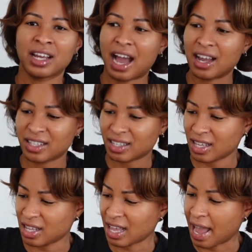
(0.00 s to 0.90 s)
And
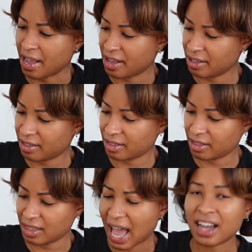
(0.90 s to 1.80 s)
honestly, like
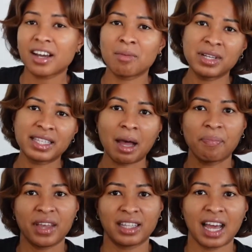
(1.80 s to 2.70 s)
that could have been
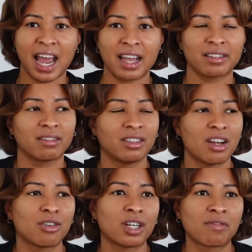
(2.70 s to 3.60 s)
something that I, you
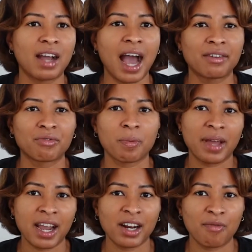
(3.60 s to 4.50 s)
know, could have gotten
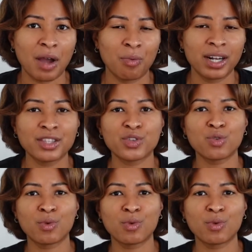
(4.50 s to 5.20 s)
repaired if I wanted to.